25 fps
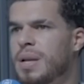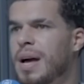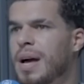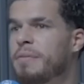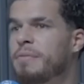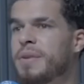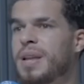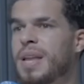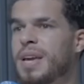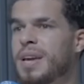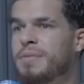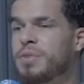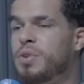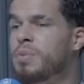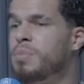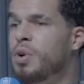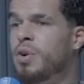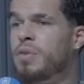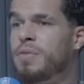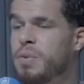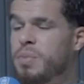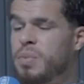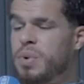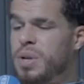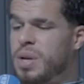I feel like if you
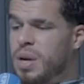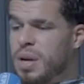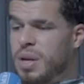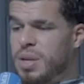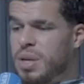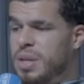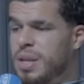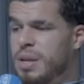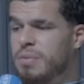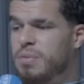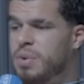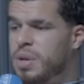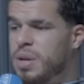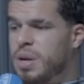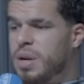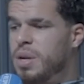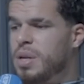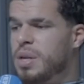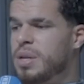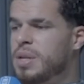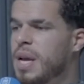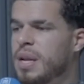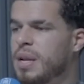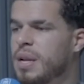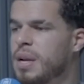move in with a girl, you're living with a girl,
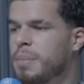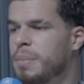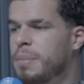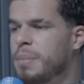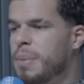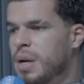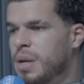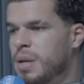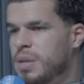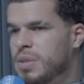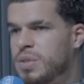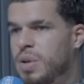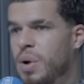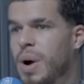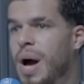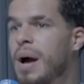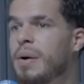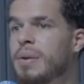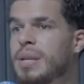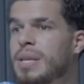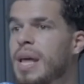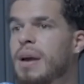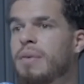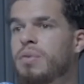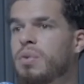you're dang near married. So I
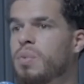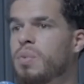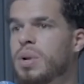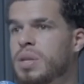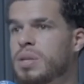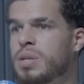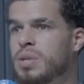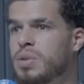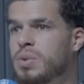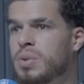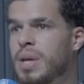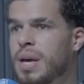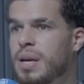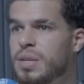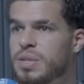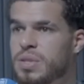never wanted to do that.